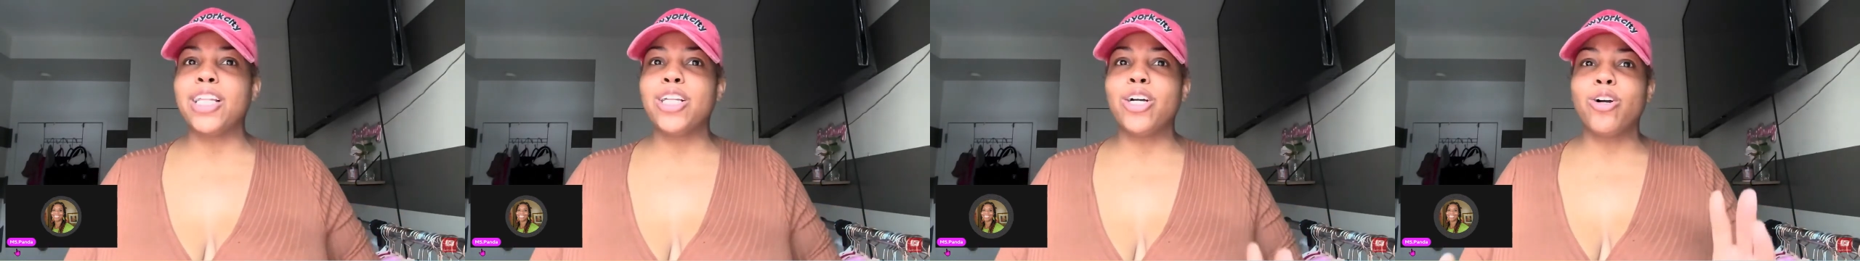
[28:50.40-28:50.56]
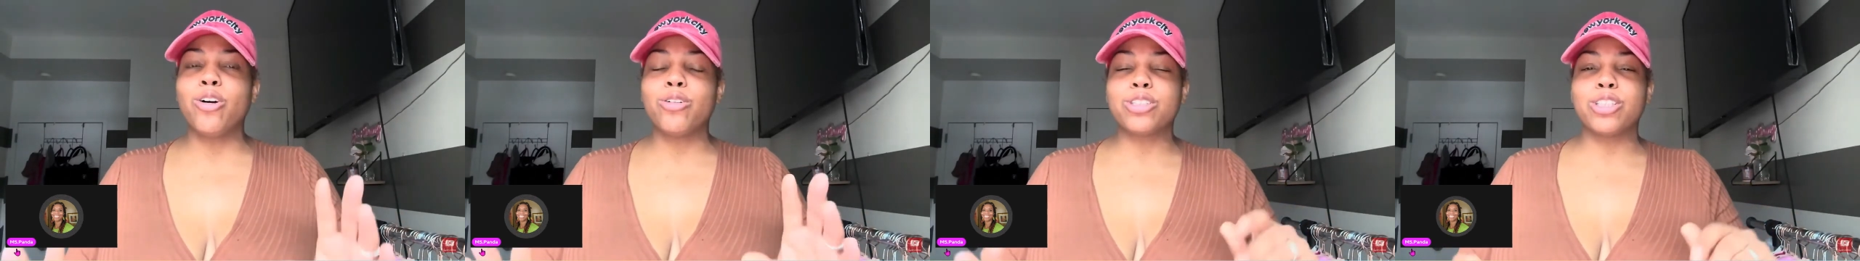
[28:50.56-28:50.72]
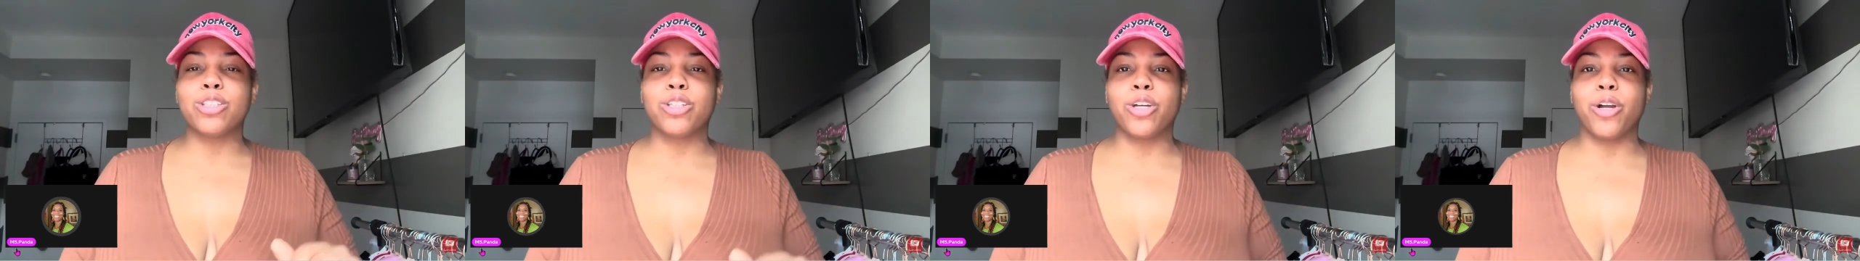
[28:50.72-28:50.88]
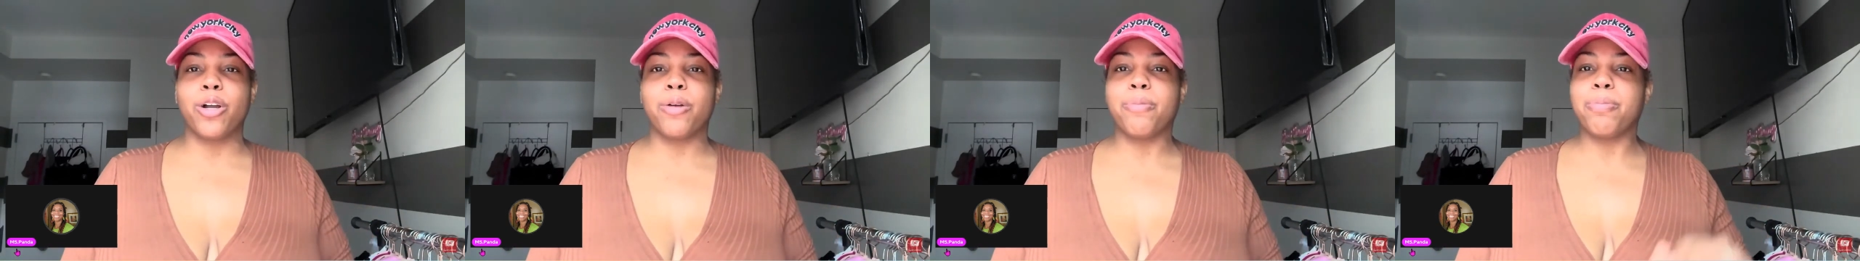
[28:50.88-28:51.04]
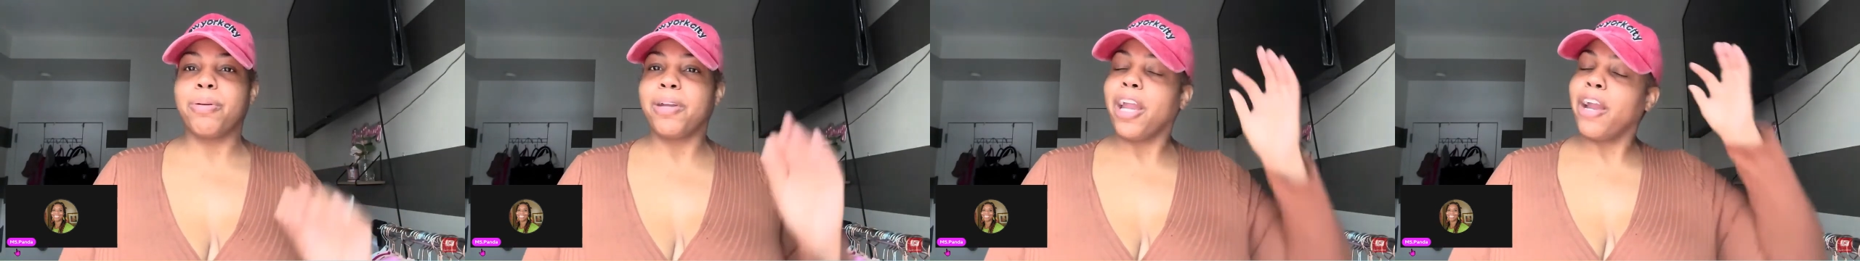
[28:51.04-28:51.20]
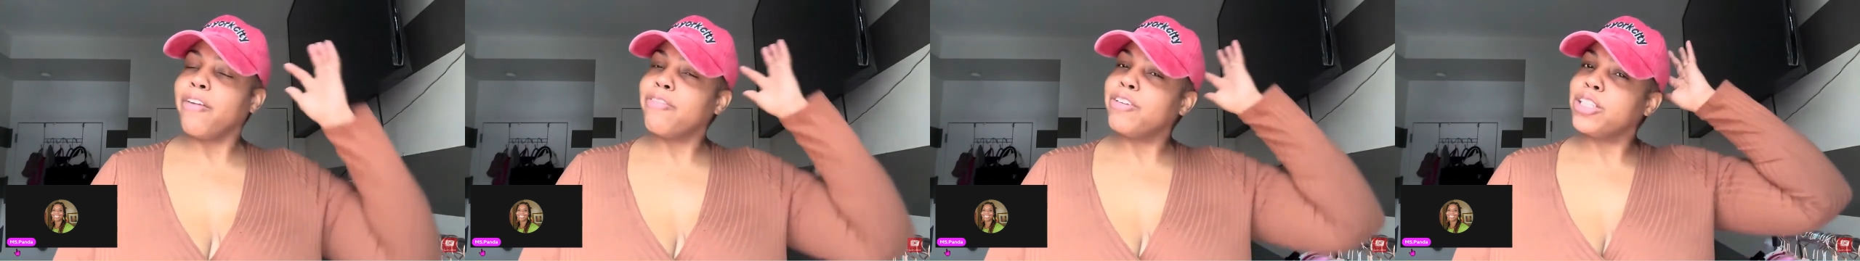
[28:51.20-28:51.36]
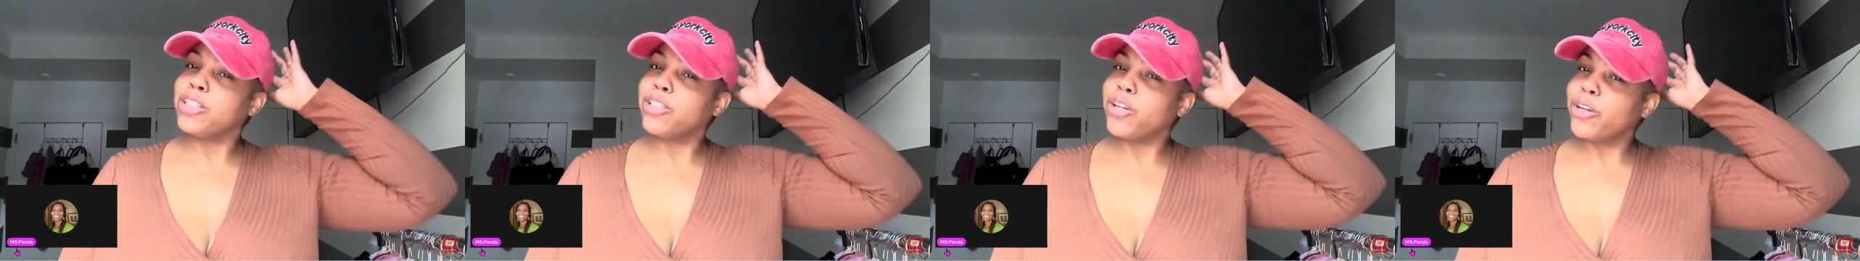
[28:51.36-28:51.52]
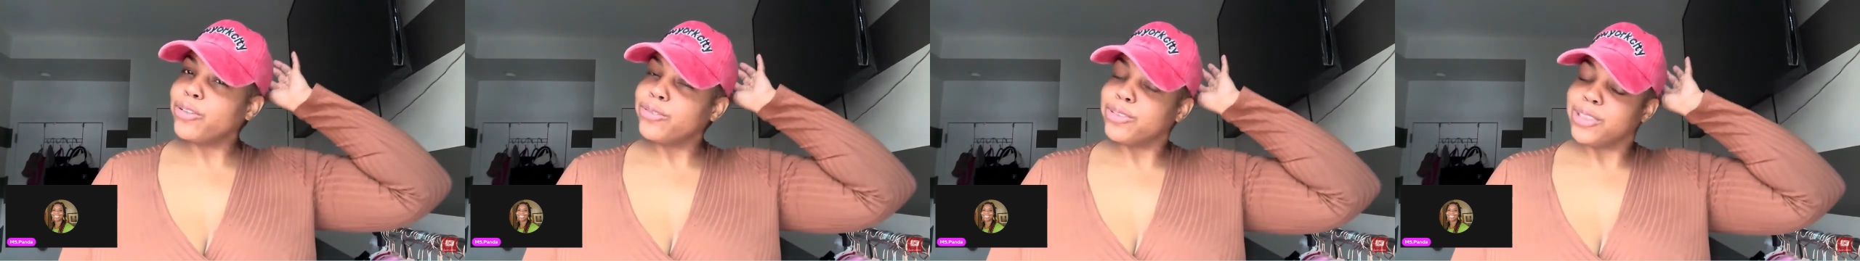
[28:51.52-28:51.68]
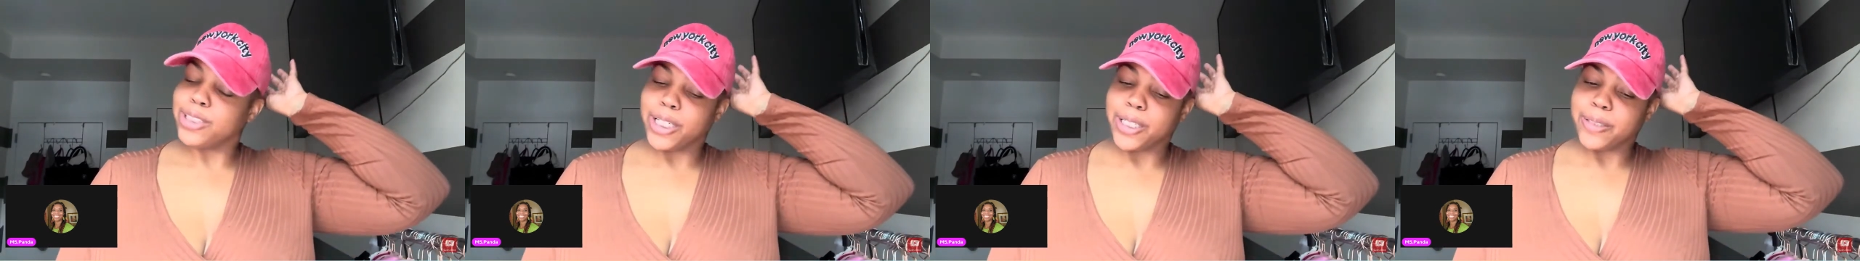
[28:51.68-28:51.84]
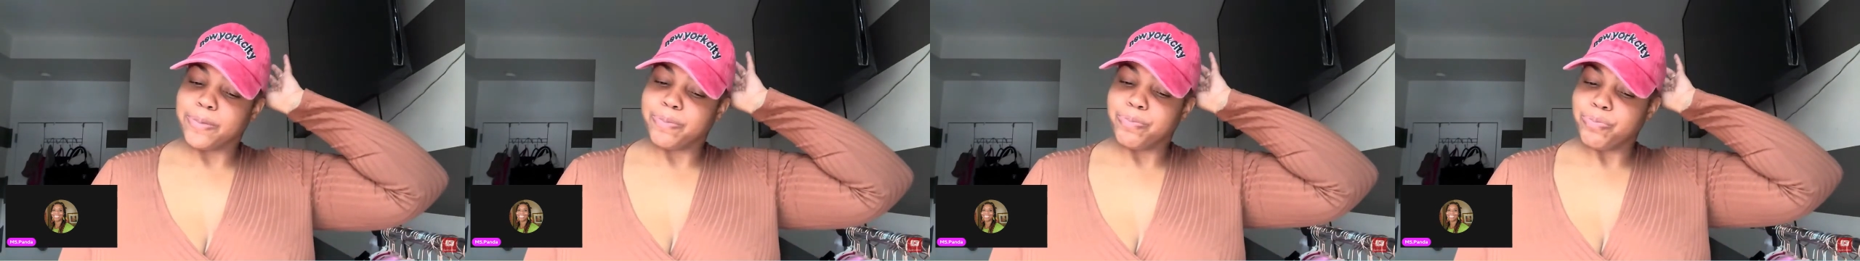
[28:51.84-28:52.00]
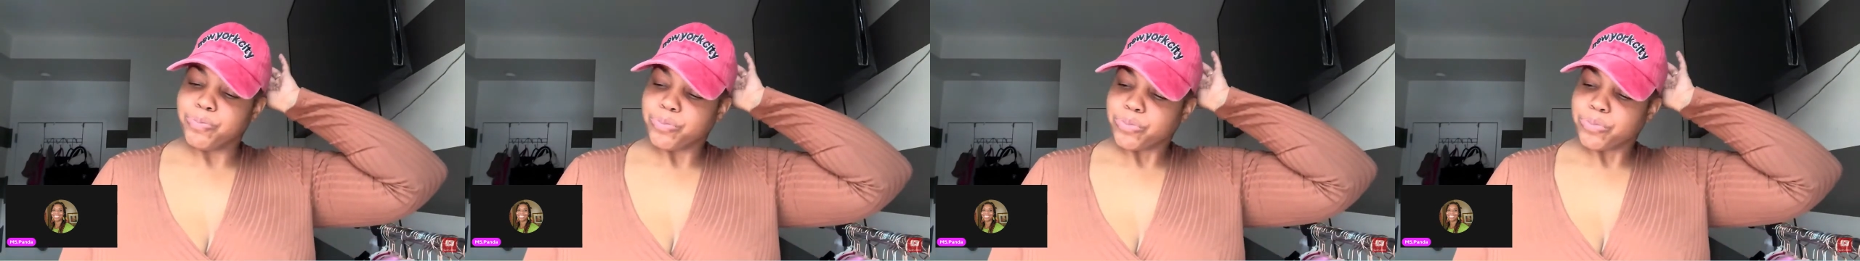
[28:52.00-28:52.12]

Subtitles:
Michaela goes to therapy every Thursday.